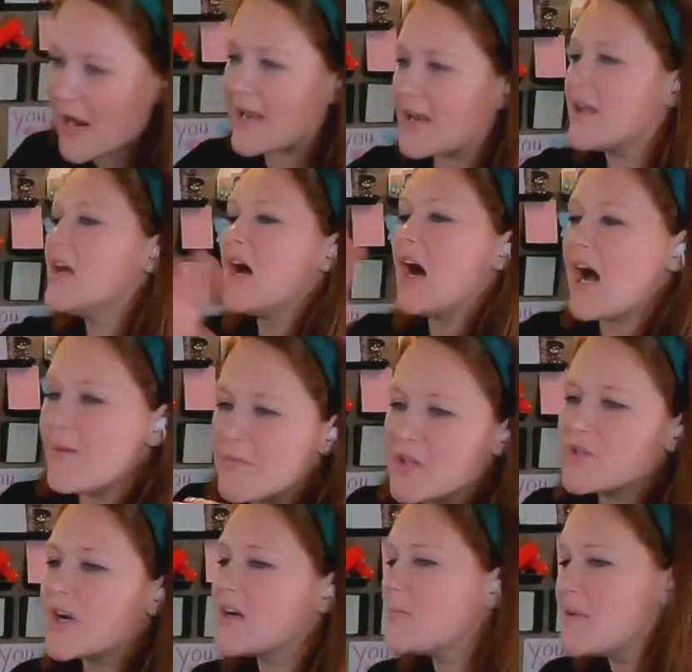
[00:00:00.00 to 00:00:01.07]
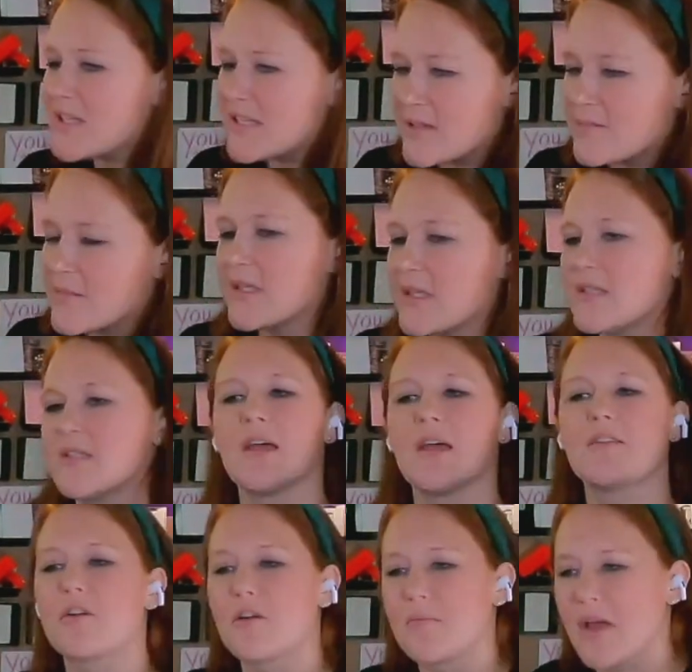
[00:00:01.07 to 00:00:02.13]
And I'm going to try to piece some things
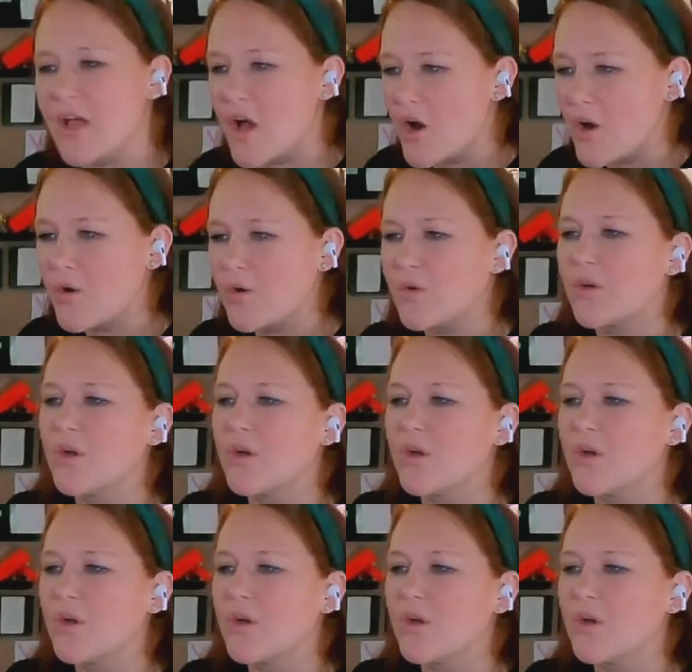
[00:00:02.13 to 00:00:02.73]
together on my own.